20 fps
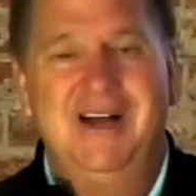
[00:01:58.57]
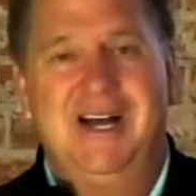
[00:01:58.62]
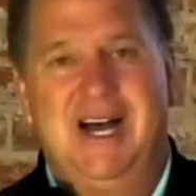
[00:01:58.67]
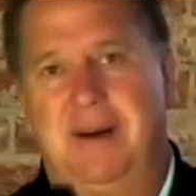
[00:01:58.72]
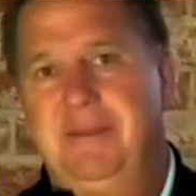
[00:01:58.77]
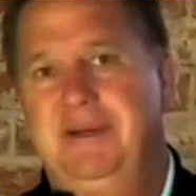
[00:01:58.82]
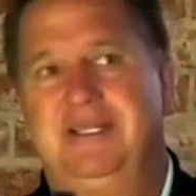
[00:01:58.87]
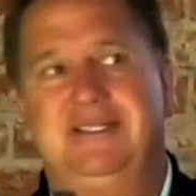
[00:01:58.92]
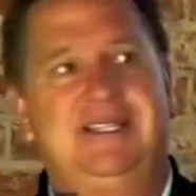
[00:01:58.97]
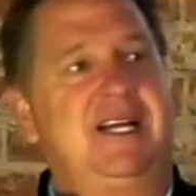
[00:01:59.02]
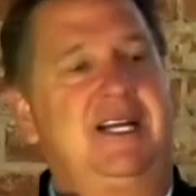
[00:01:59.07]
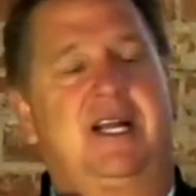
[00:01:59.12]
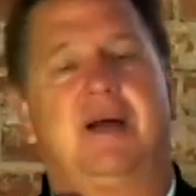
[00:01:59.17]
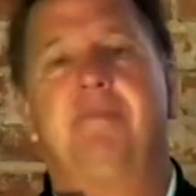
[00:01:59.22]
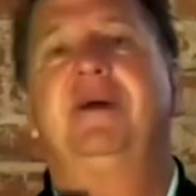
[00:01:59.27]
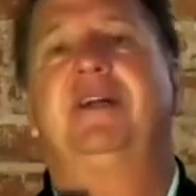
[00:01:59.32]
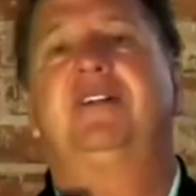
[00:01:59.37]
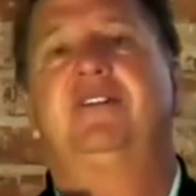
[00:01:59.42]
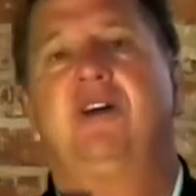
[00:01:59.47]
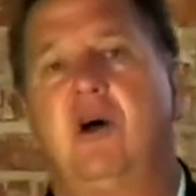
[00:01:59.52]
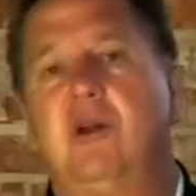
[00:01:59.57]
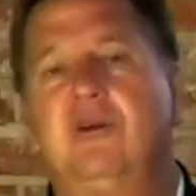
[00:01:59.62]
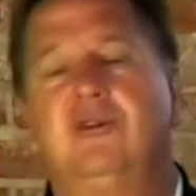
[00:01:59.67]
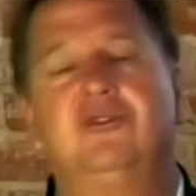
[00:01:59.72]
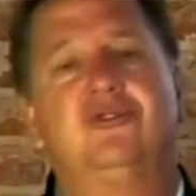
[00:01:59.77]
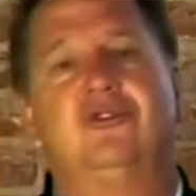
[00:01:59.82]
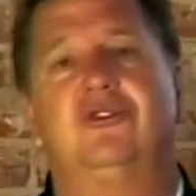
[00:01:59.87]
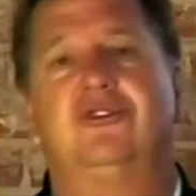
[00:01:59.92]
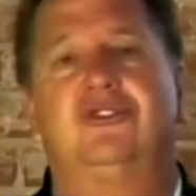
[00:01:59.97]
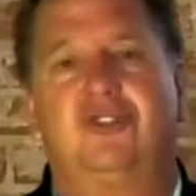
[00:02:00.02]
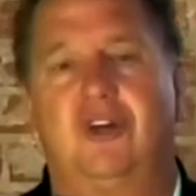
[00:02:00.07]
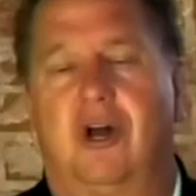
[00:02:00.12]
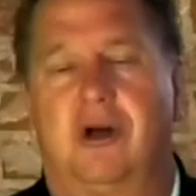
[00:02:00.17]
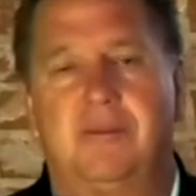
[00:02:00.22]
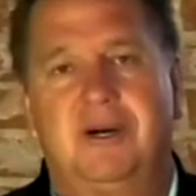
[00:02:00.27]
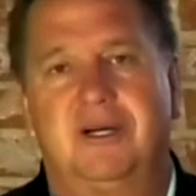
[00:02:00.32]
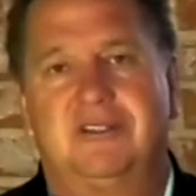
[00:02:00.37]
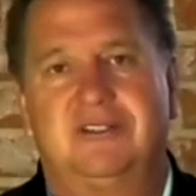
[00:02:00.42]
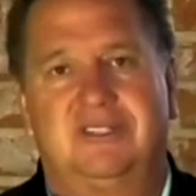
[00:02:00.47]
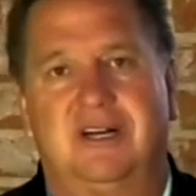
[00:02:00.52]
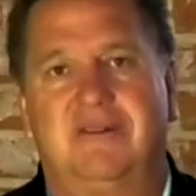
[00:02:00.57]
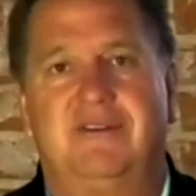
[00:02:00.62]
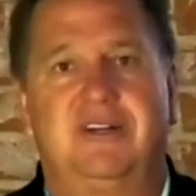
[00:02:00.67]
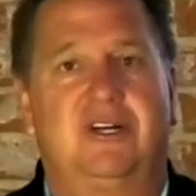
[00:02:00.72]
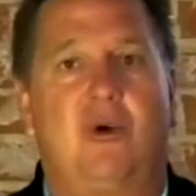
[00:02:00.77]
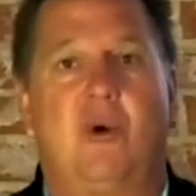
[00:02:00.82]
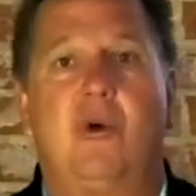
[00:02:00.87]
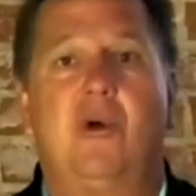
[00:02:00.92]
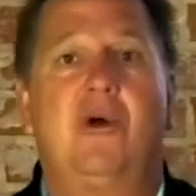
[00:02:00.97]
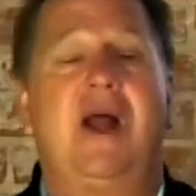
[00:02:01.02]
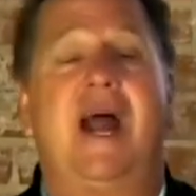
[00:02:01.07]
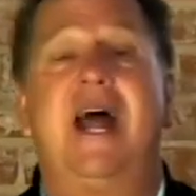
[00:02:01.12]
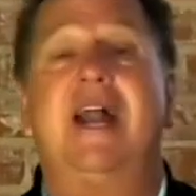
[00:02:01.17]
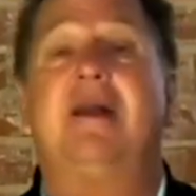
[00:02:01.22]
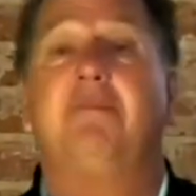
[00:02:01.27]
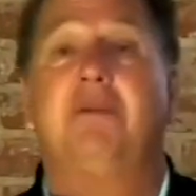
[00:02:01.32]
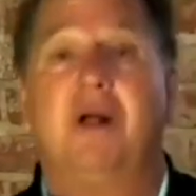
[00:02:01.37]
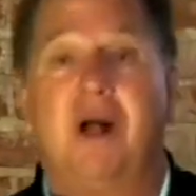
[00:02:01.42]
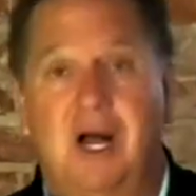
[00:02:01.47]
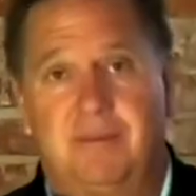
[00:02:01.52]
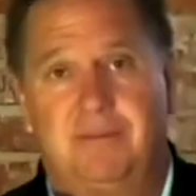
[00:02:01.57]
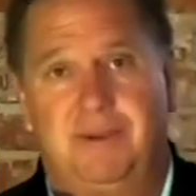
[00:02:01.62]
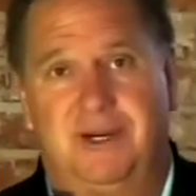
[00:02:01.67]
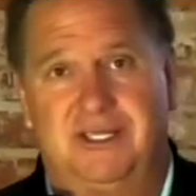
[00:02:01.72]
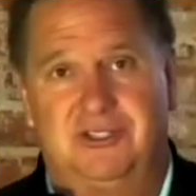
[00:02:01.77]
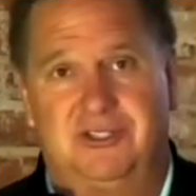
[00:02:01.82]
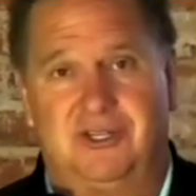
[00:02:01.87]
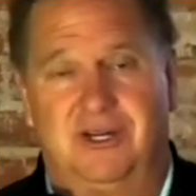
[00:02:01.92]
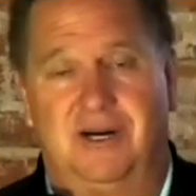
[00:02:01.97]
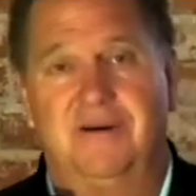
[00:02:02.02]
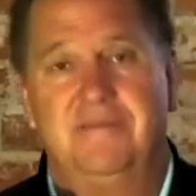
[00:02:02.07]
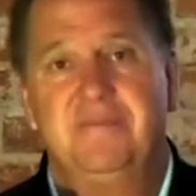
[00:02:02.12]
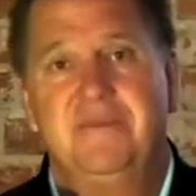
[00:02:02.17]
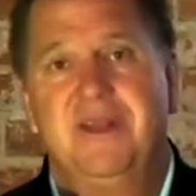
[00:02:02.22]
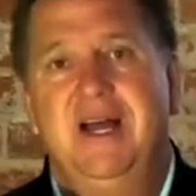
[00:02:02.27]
I mean, it's like a McDonald's or a Starbucks in every quarter and a Blockbuster.